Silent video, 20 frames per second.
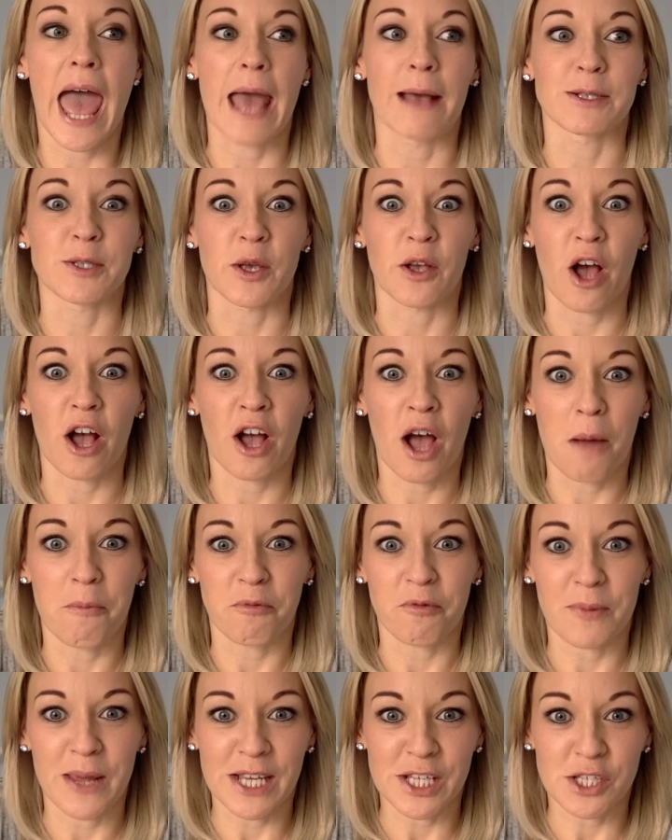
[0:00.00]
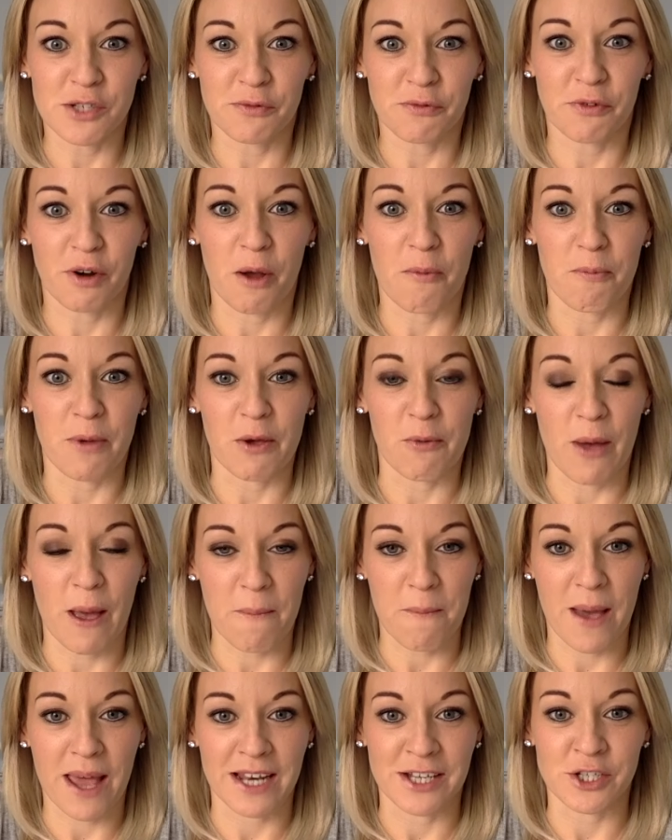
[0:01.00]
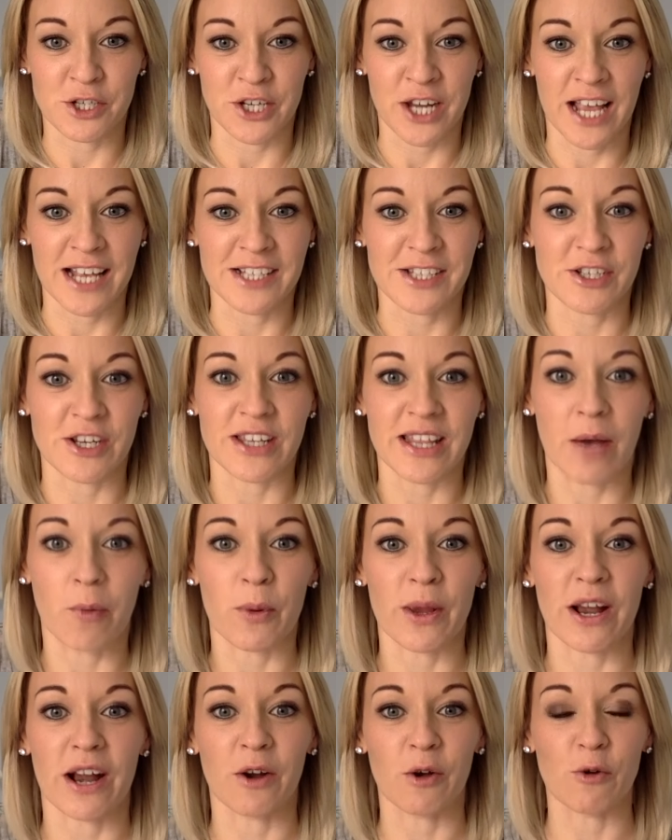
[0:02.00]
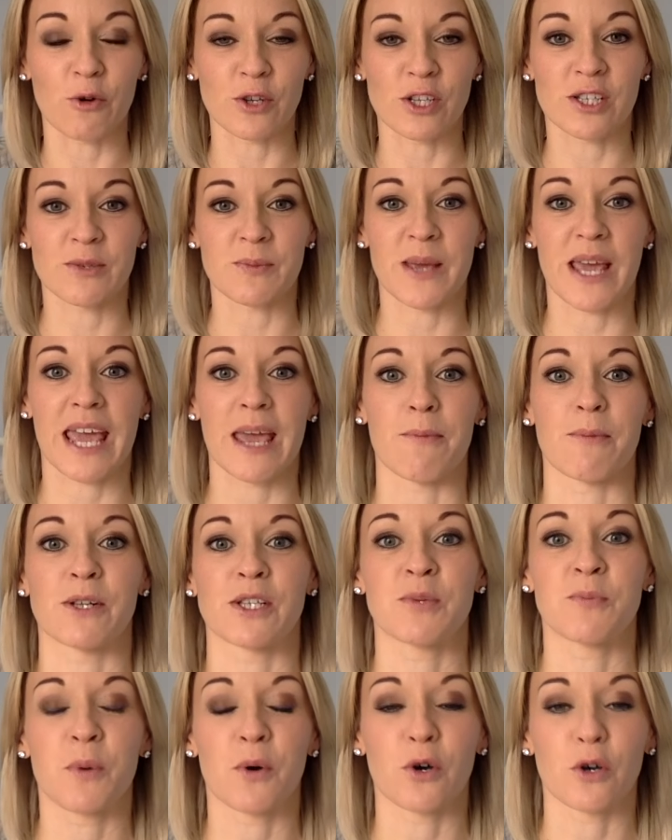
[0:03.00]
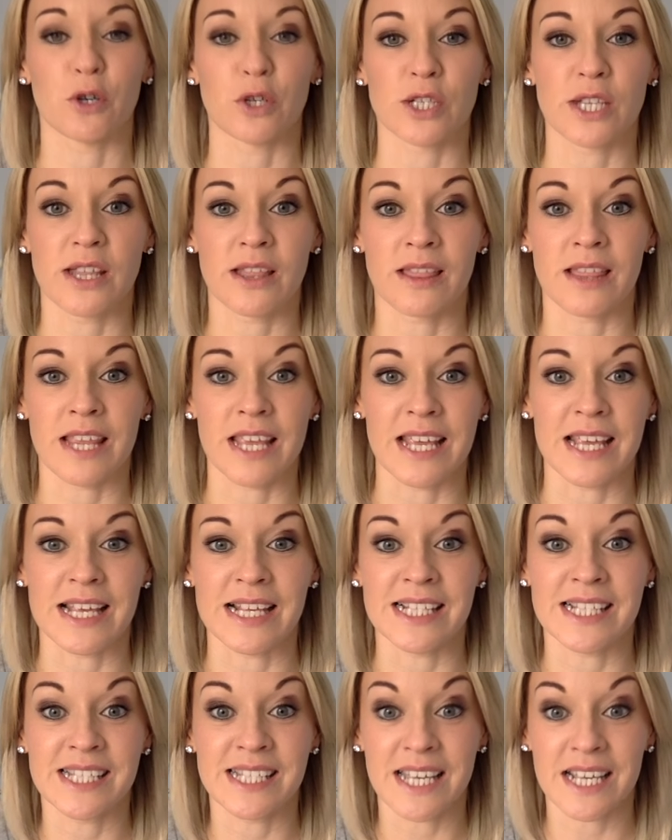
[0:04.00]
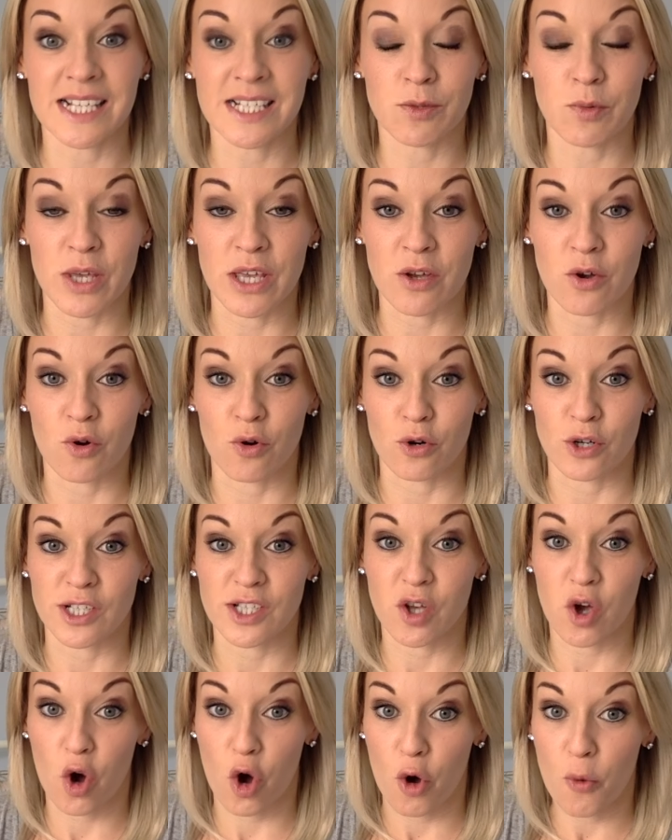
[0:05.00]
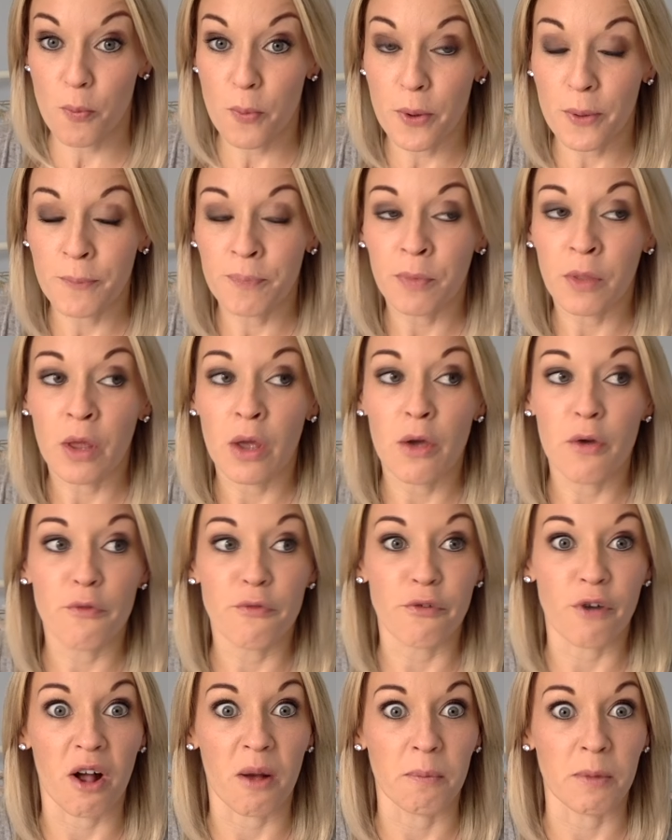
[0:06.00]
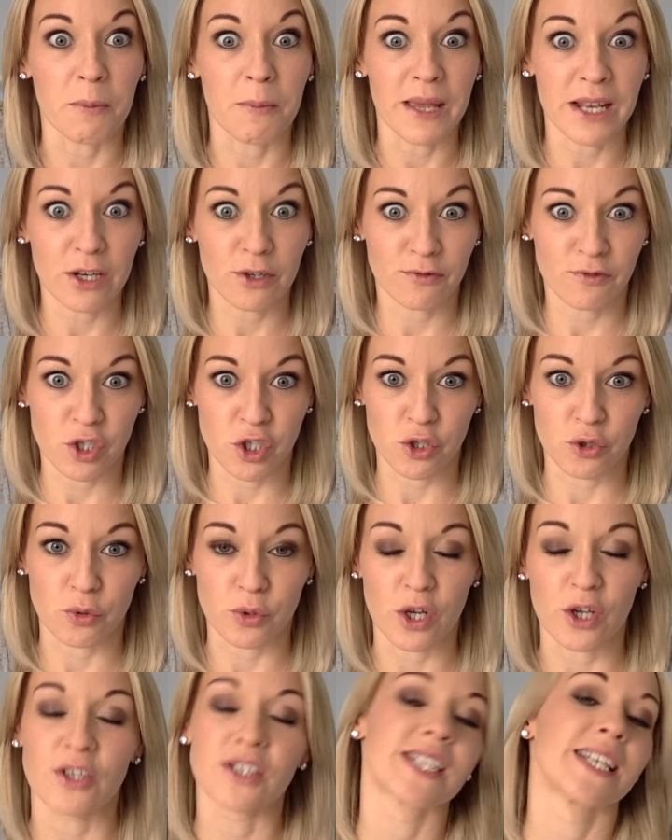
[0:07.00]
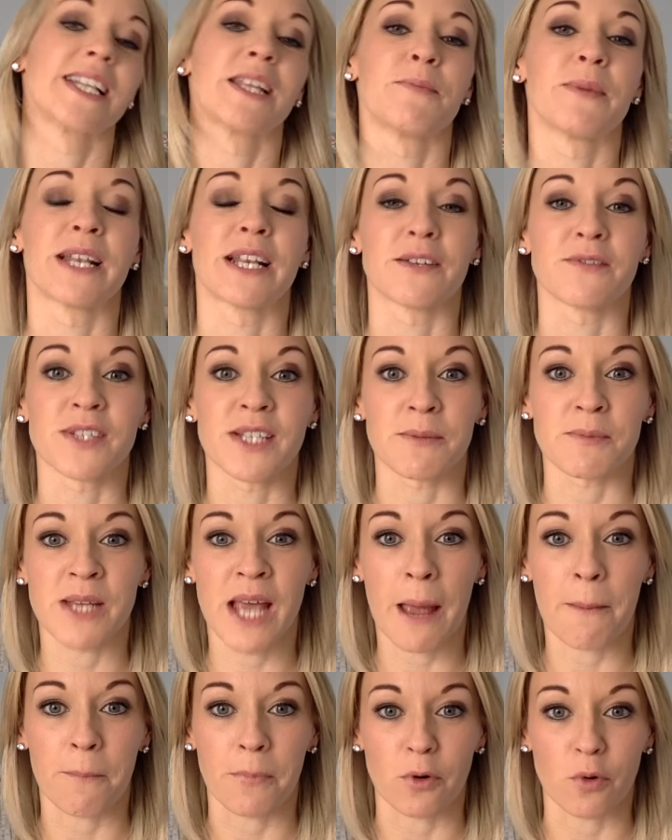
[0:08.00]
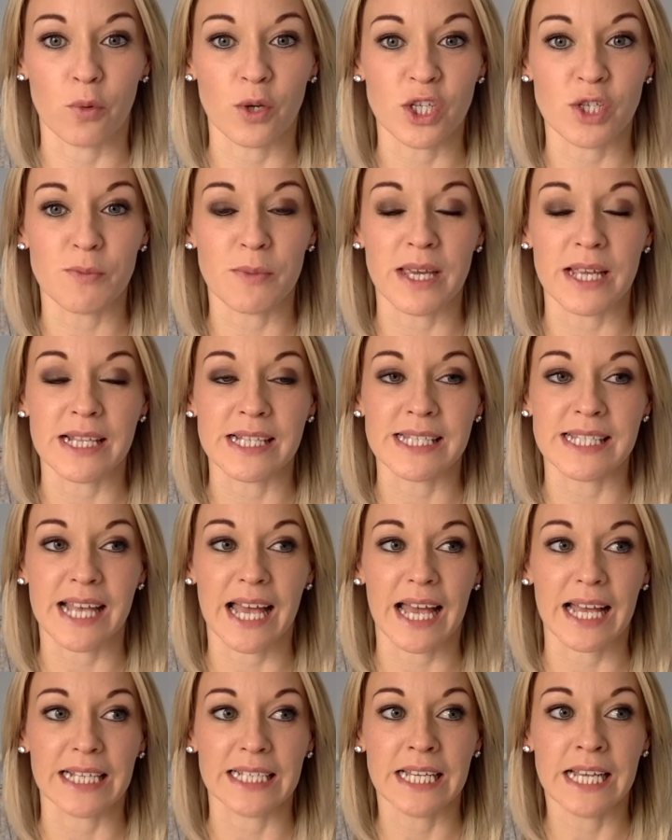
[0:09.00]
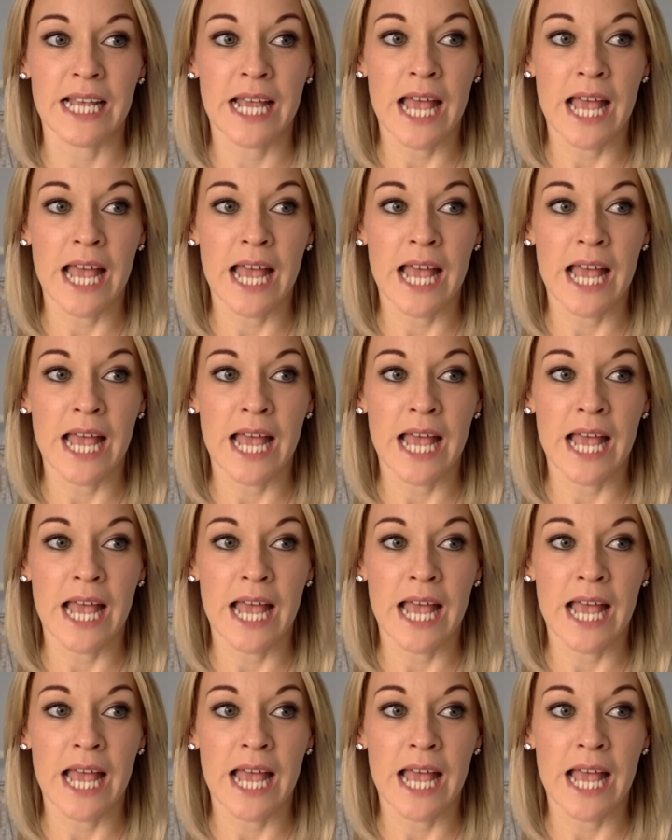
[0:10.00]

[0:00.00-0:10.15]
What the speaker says: So I got confirmation from my web manager yesterday that we are going to be able to put the 6-week course up from the middle of June until the middle of September, which means that